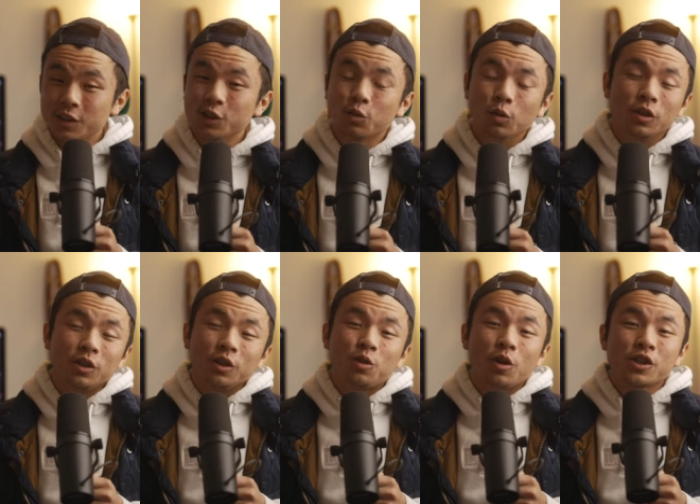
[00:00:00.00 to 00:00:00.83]
This is a really
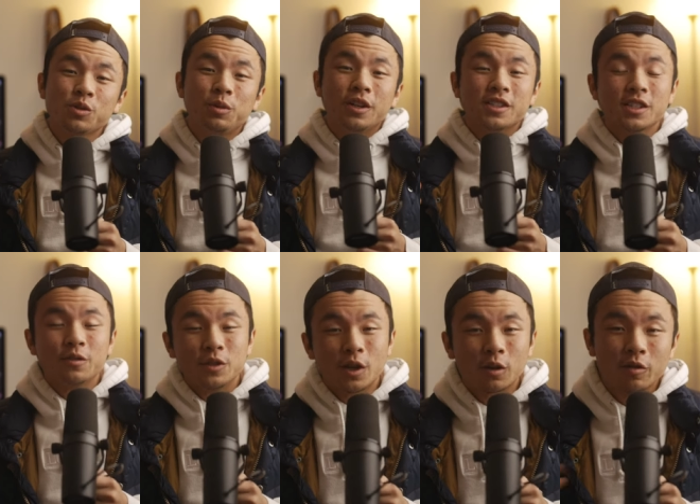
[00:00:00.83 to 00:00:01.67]
good question, because as
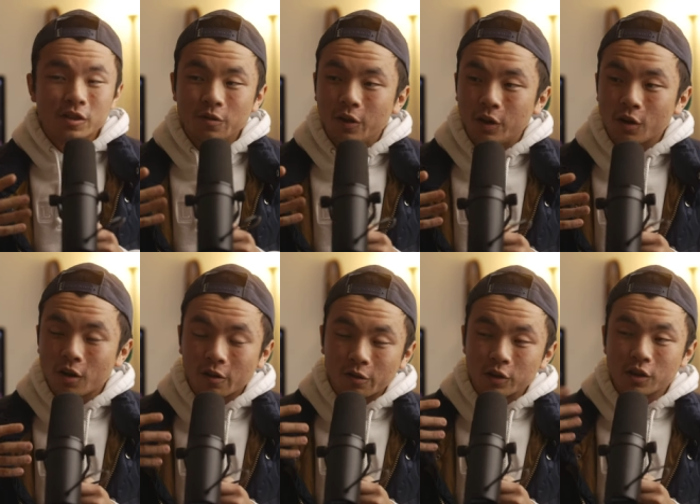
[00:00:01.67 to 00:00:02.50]
photographers and
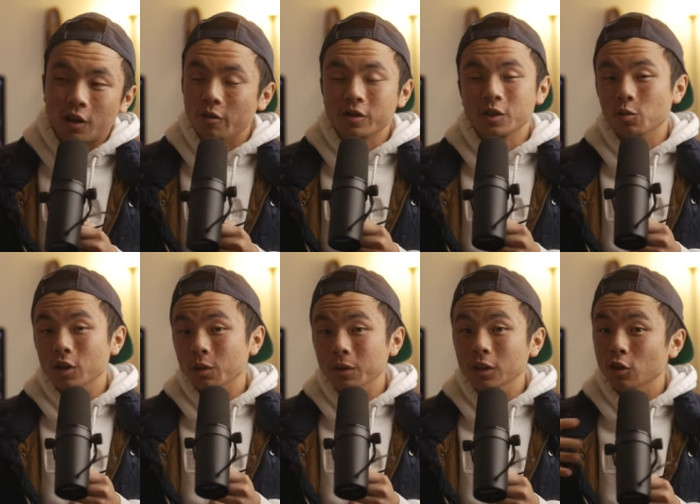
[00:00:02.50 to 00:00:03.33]
videographers, obviously we're
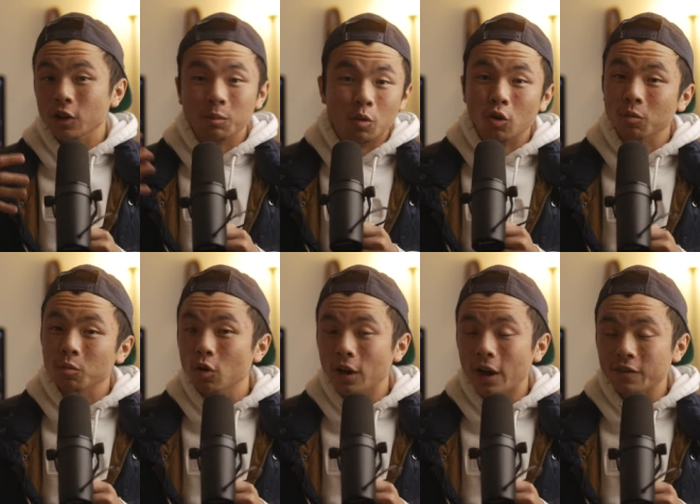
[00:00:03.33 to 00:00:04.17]
going to be learning more and
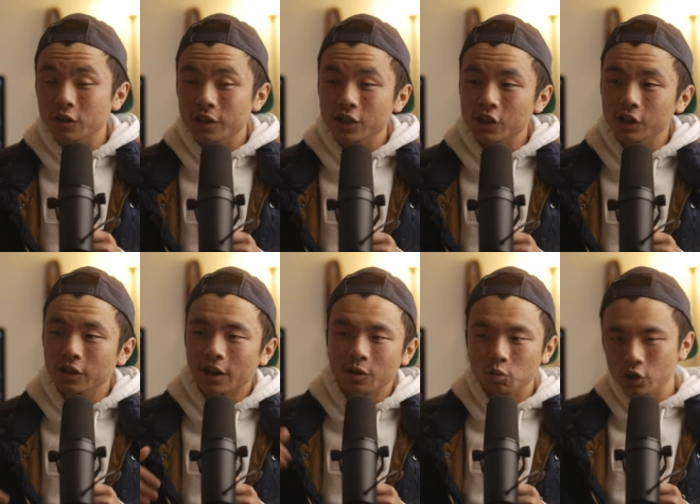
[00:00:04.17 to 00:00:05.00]
more after each year,
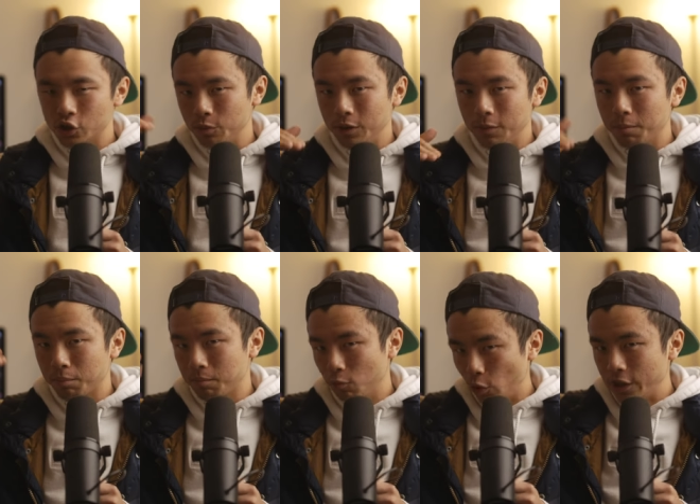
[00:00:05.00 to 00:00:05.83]
and we should be
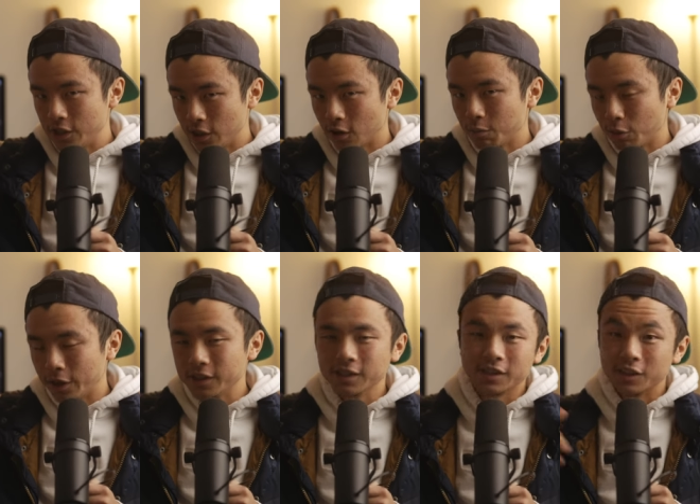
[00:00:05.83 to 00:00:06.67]
raising our
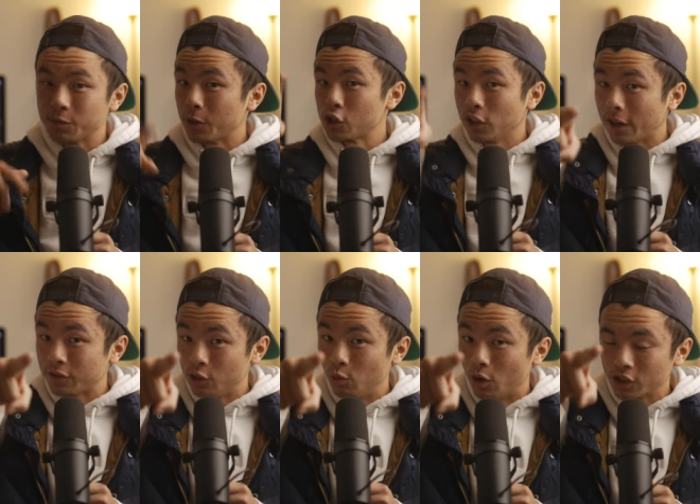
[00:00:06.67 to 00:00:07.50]
prices, especially
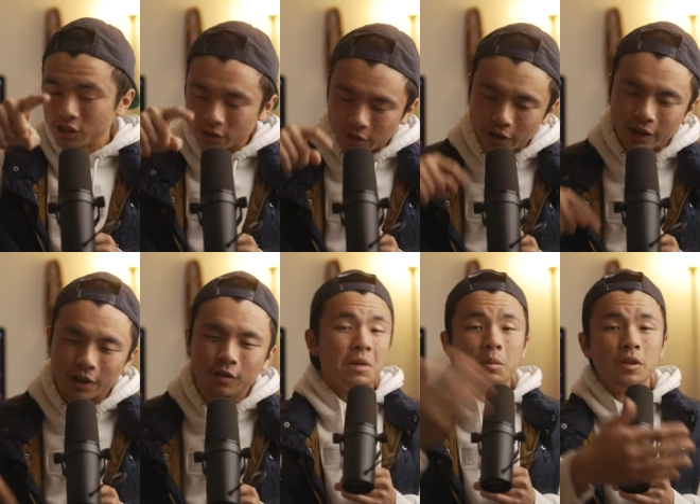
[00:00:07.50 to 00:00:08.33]
after you watch this
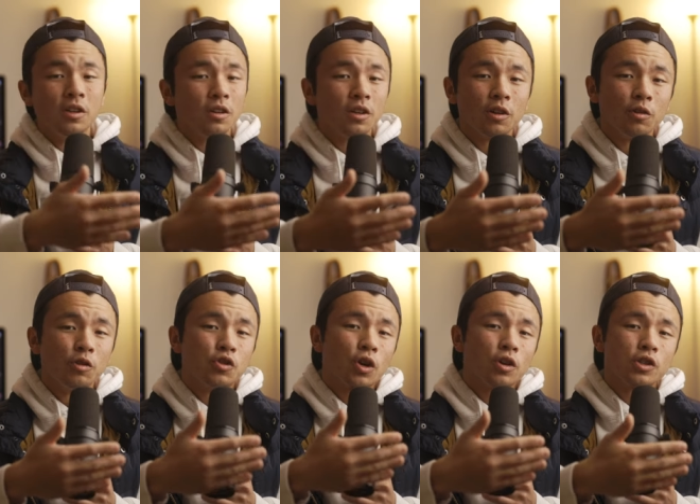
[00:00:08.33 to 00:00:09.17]
video. Maybe a year ago you
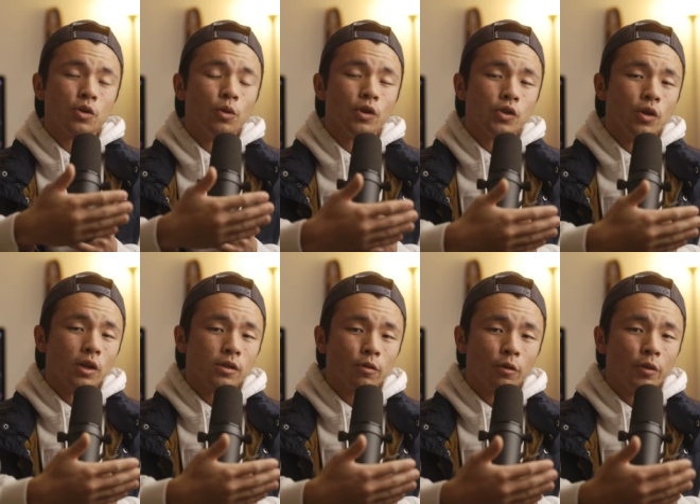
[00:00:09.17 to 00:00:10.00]
charged three hundred
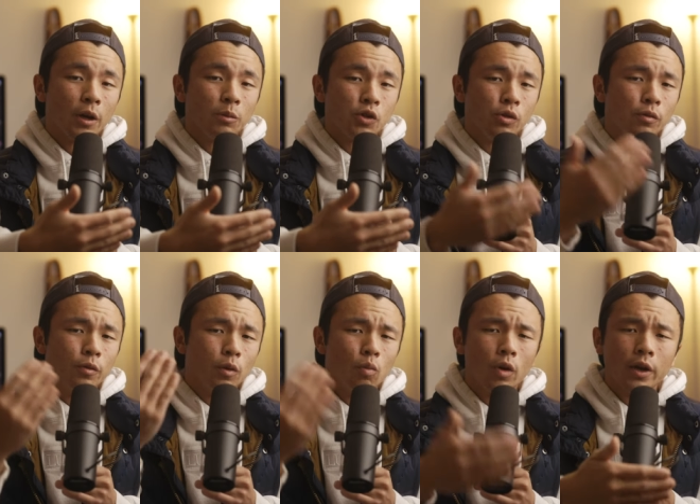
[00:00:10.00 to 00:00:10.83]
dollars for a family shoot
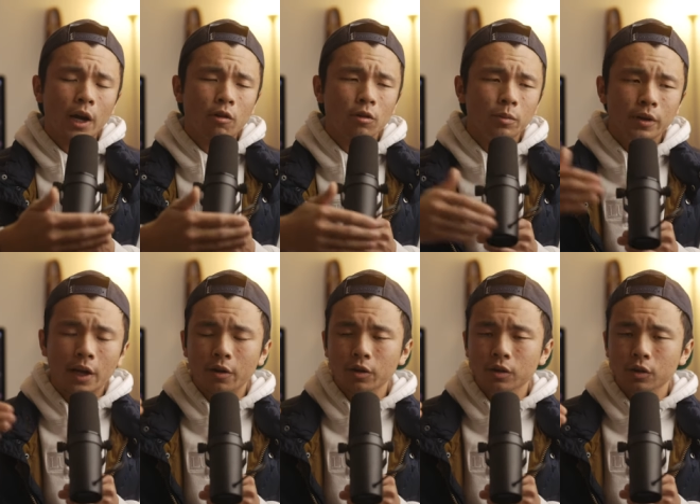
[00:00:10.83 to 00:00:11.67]
for one hour, but now
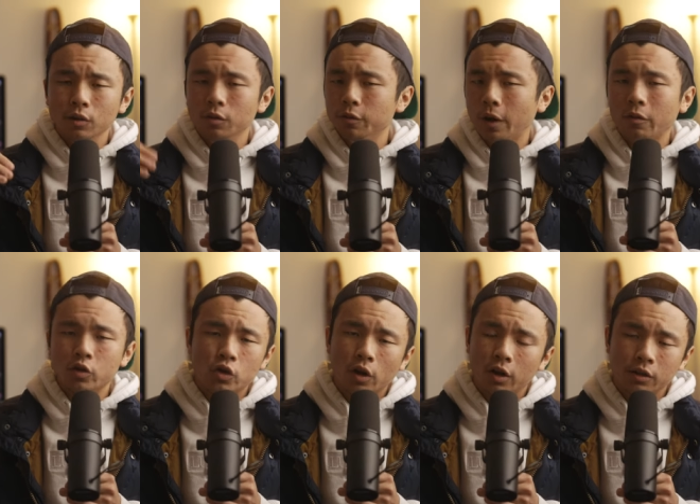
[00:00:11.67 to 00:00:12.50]
you do five
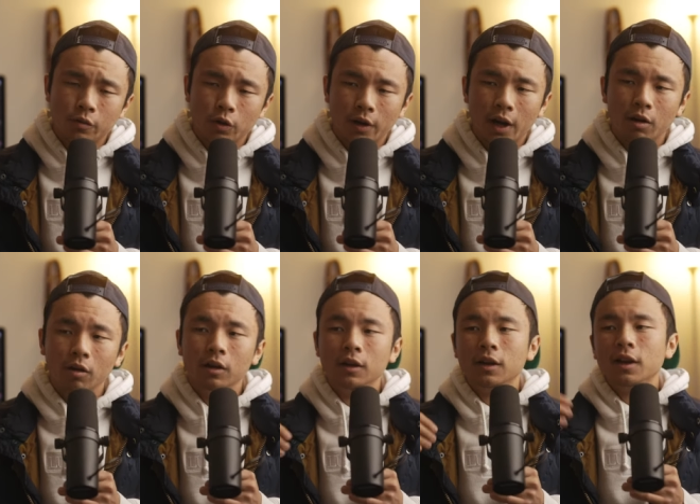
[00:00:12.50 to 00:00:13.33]
hundred dollars for an hour.